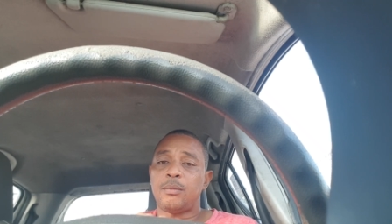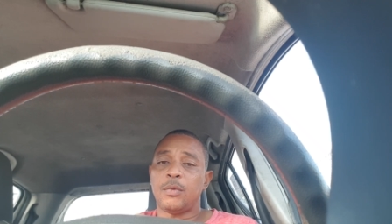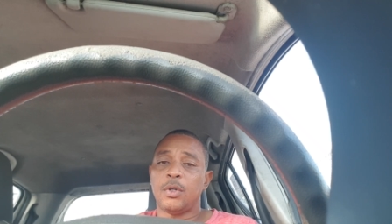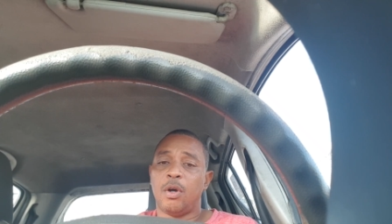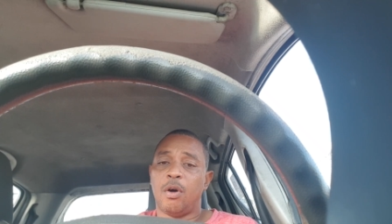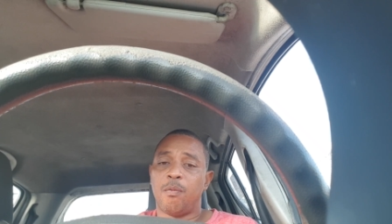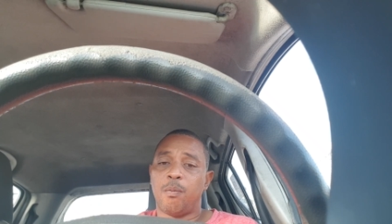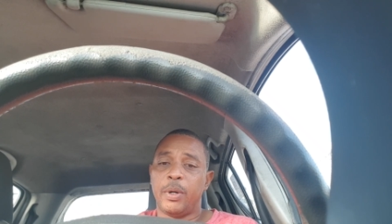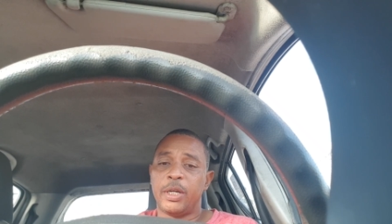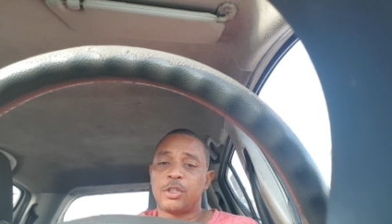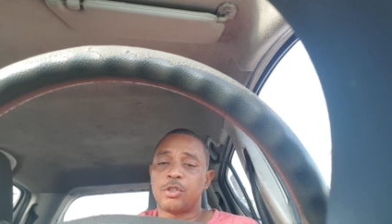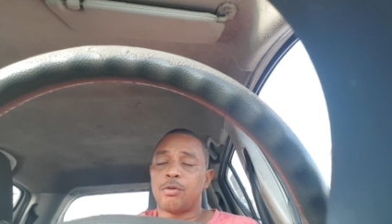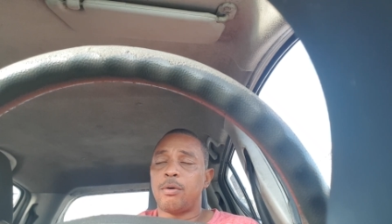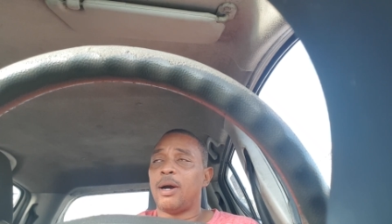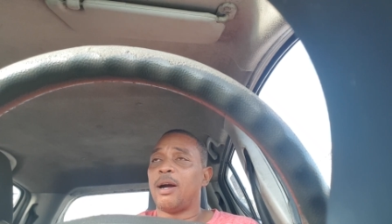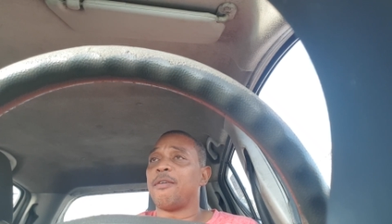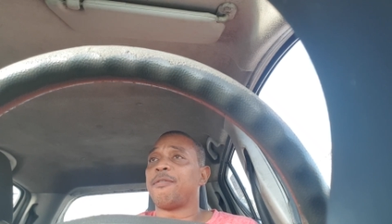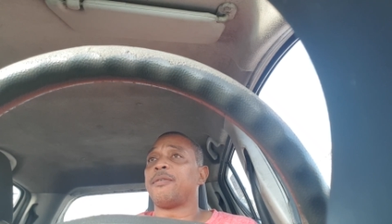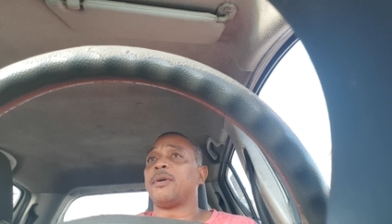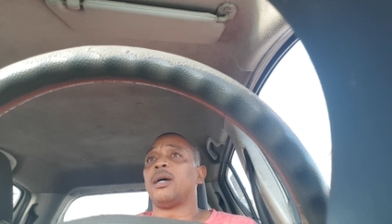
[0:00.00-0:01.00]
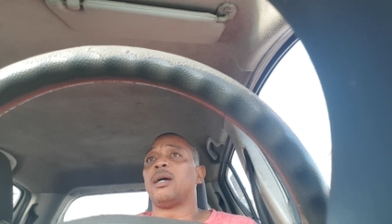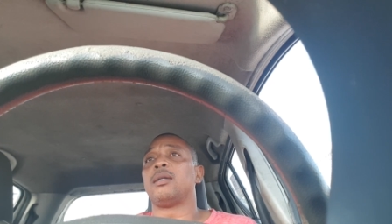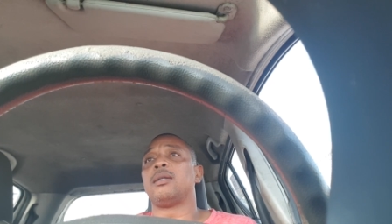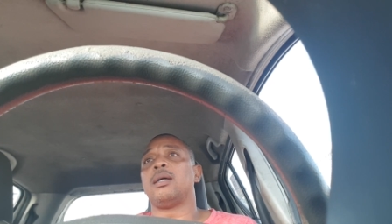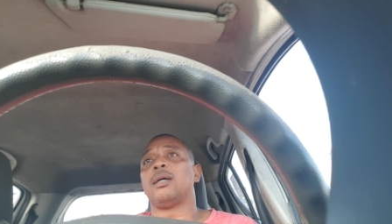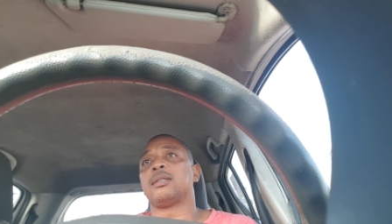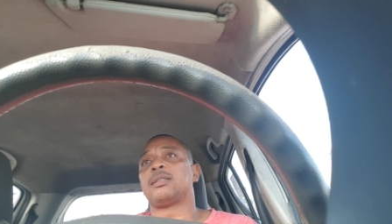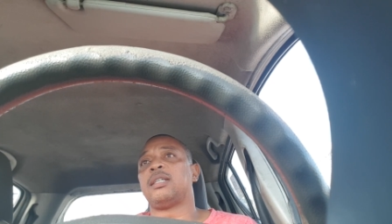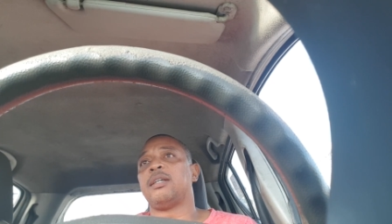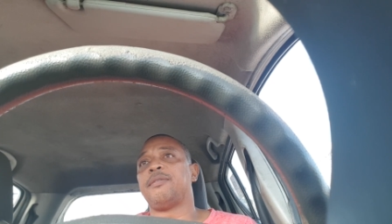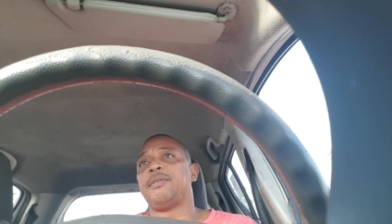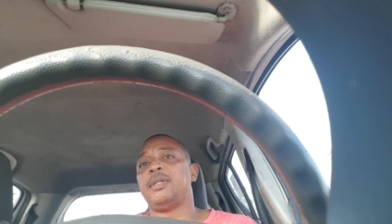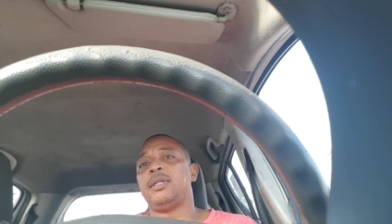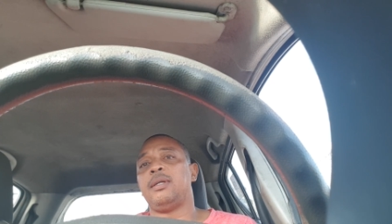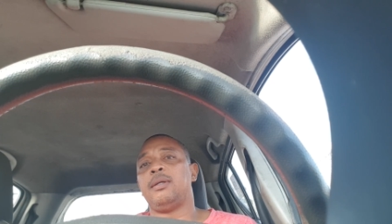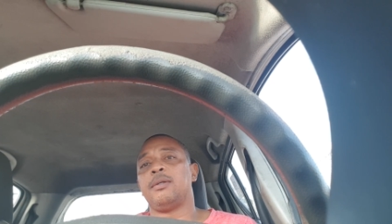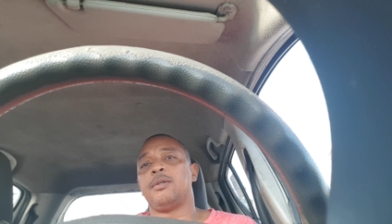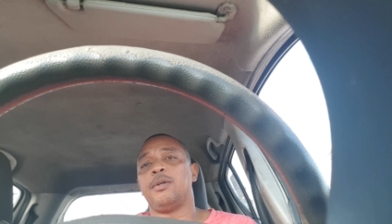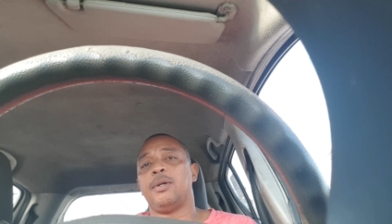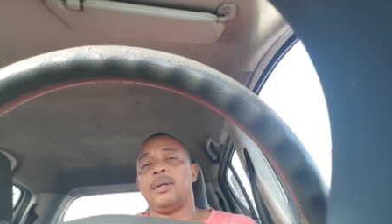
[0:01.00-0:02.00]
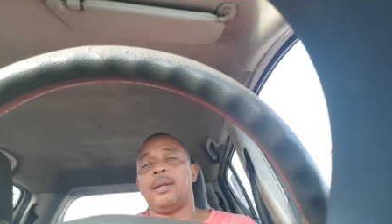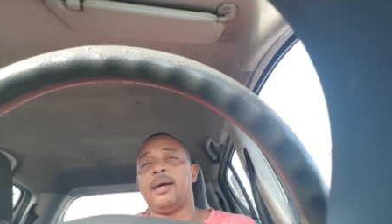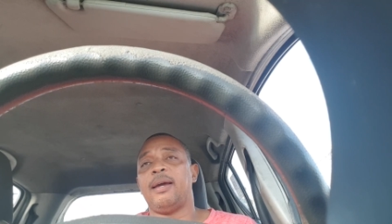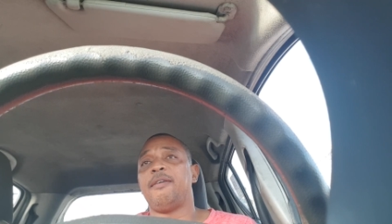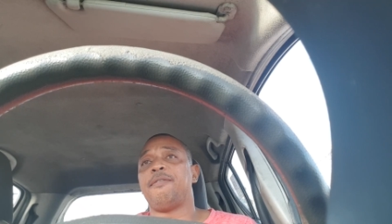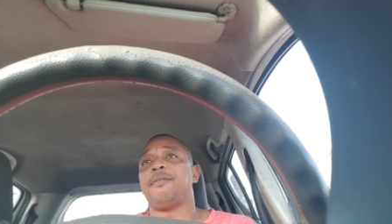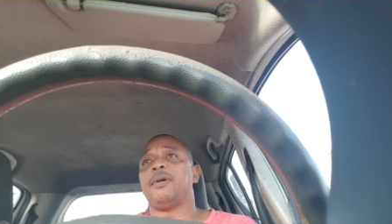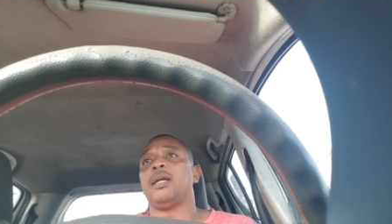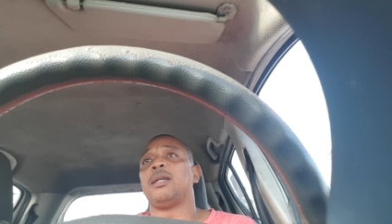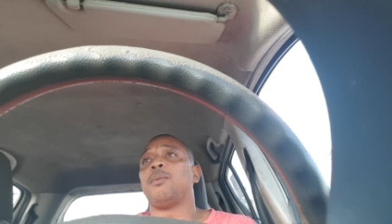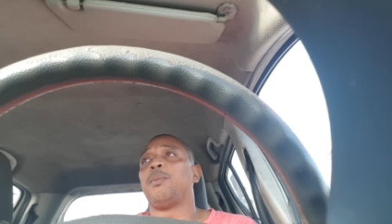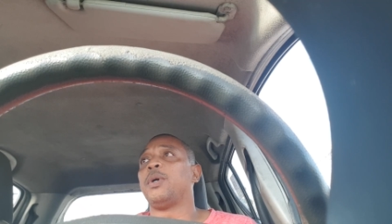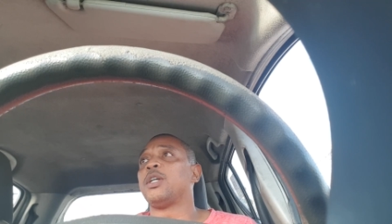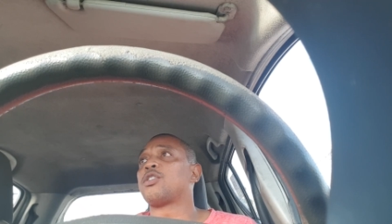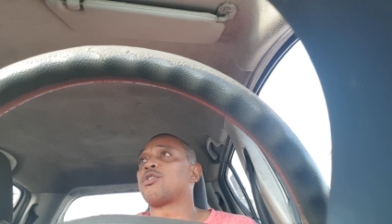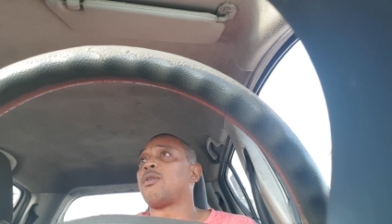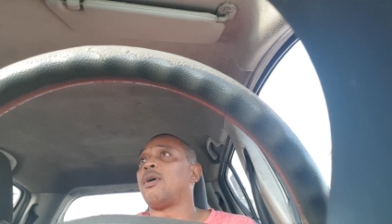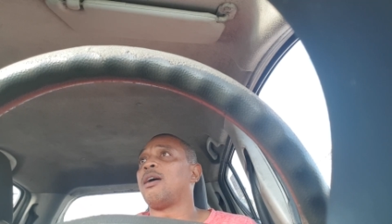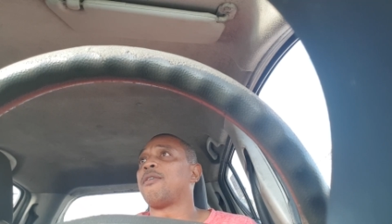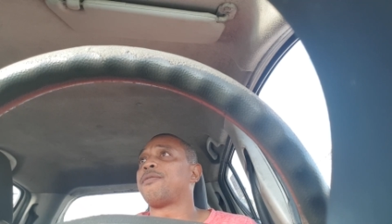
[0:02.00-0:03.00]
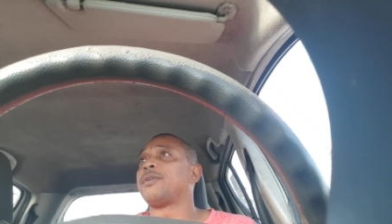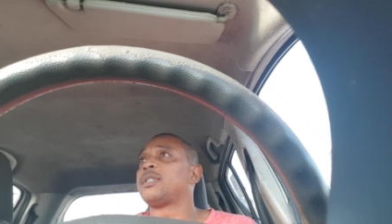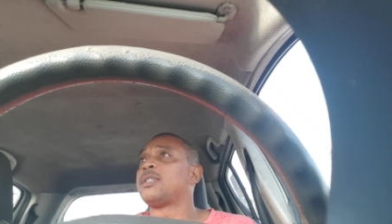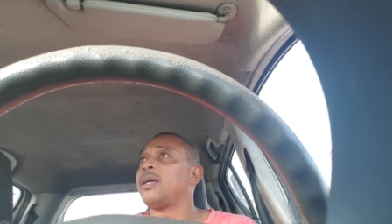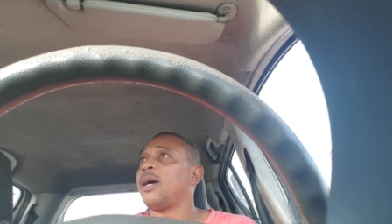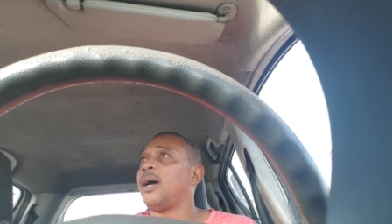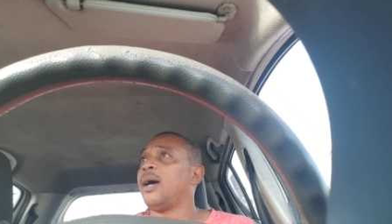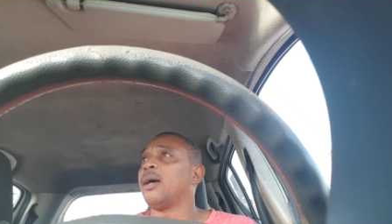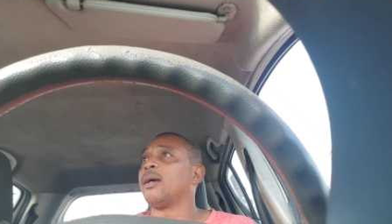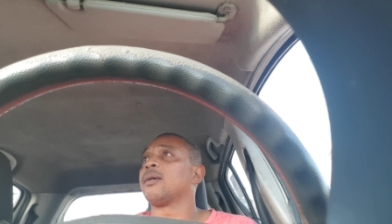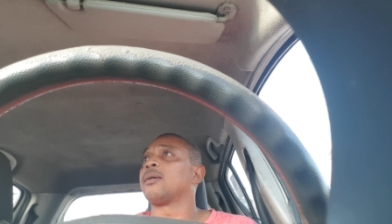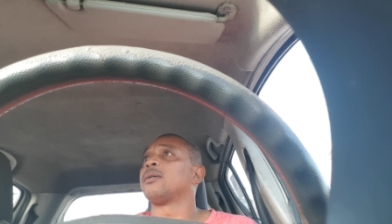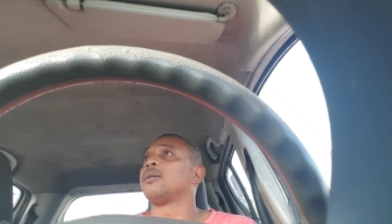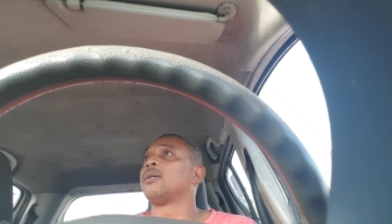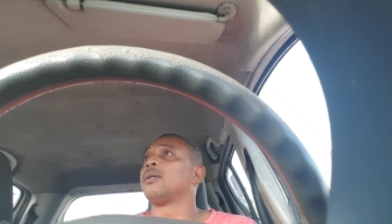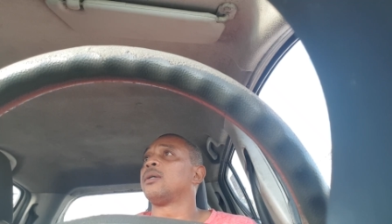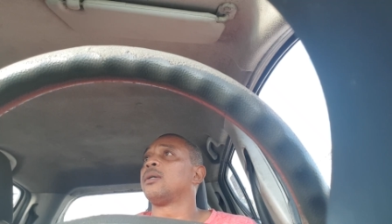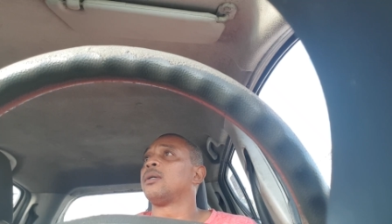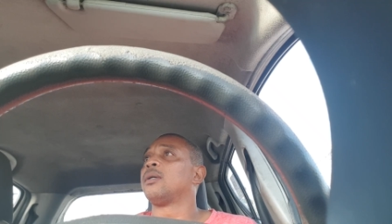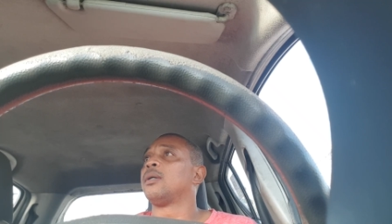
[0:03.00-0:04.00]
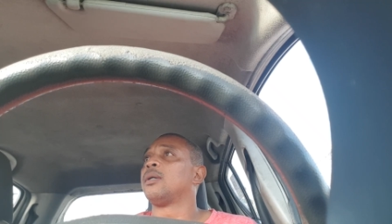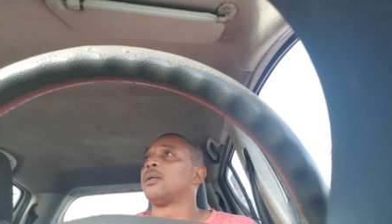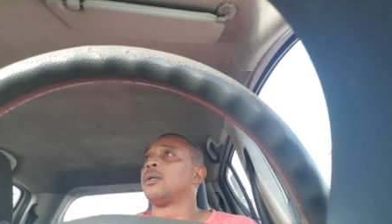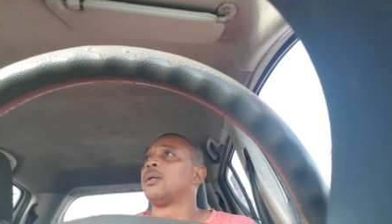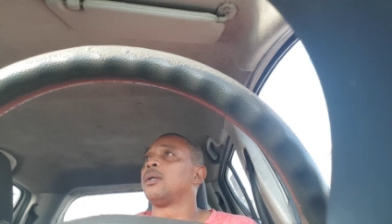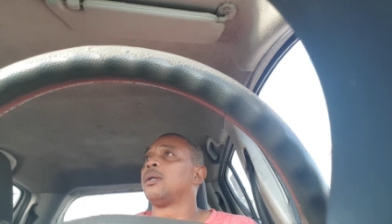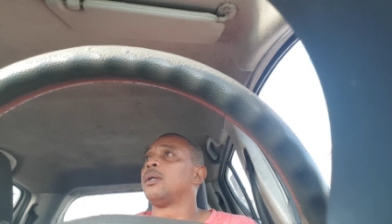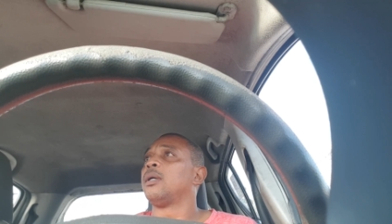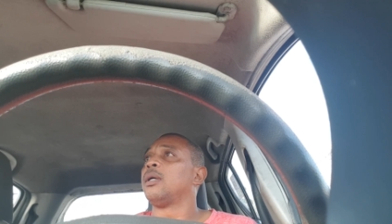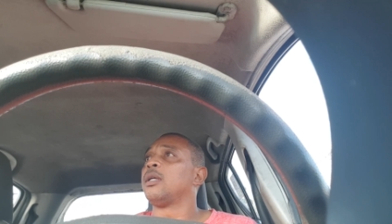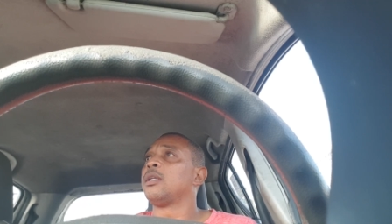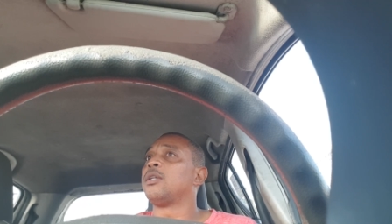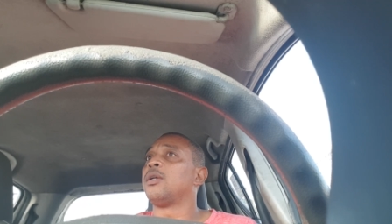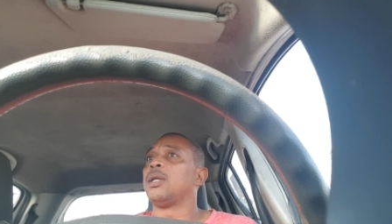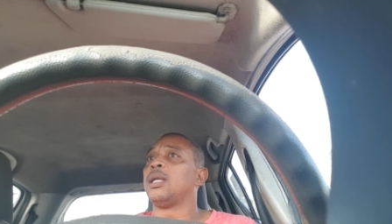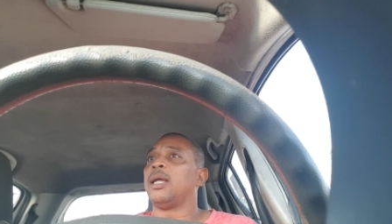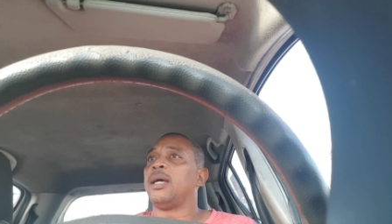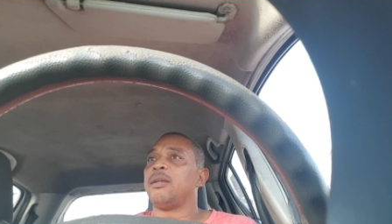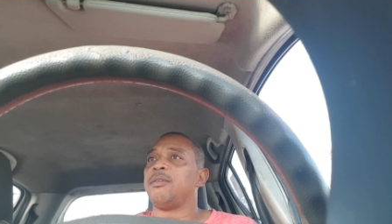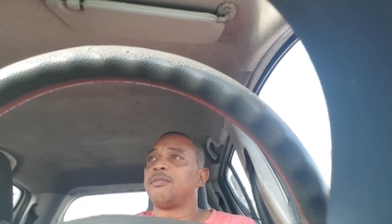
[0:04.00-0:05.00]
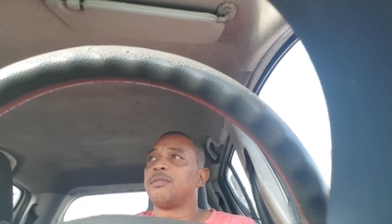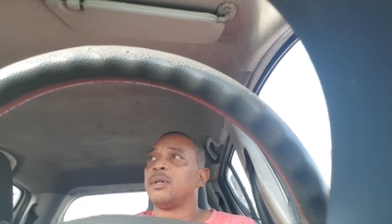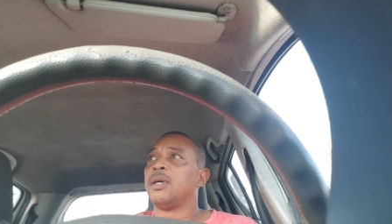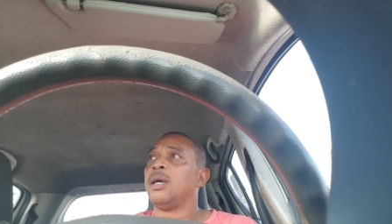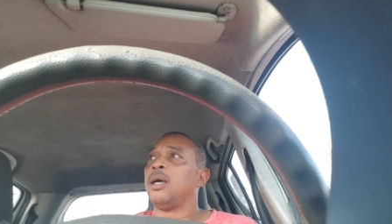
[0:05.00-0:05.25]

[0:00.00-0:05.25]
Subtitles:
of witchcraft activity in your life and a witchcraft attack in your life.